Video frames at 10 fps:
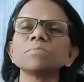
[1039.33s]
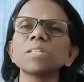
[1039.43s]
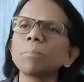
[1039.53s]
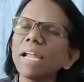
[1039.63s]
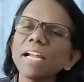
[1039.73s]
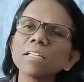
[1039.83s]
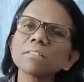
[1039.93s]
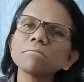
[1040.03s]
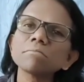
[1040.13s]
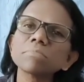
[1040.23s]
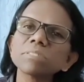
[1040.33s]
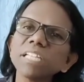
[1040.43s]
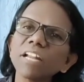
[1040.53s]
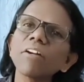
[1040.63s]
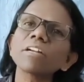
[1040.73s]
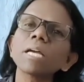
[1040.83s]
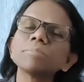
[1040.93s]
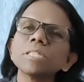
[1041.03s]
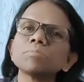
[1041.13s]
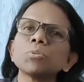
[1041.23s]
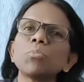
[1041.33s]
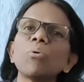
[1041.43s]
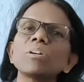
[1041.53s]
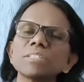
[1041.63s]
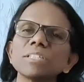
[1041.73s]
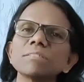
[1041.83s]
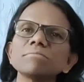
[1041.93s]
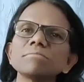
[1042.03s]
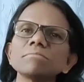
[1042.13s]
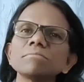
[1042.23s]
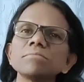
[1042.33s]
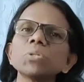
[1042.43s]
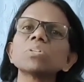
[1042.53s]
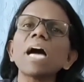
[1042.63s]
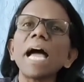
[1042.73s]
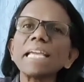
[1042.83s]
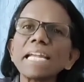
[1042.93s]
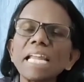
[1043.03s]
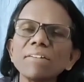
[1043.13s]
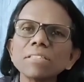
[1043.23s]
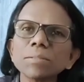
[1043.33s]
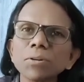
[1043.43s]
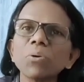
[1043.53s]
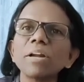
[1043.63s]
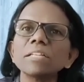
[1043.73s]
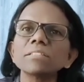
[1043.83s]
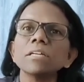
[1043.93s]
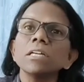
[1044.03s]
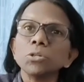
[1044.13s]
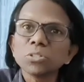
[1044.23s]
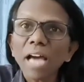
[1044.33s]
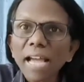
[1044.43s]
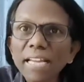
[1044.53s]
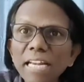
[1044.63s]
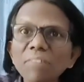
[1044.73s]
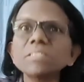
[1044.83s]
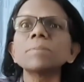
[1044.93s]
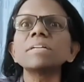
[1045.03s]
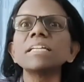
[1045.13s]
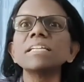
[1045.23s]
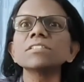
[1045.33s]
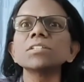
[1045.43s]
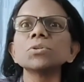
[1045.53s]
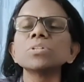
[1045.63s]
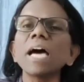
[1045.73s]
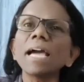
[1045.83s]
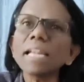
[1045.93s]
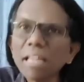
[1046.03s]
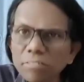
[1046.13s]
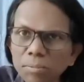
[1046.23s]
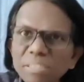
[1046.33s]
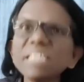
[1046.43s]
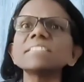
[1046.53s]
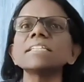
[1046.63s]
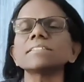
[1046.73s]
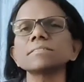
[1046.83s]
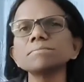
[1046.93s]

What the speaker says: The plant cannot absorb the water due to the higher levels of chlorides, due to the higher levels of TDS, due to the higher levels of TSS.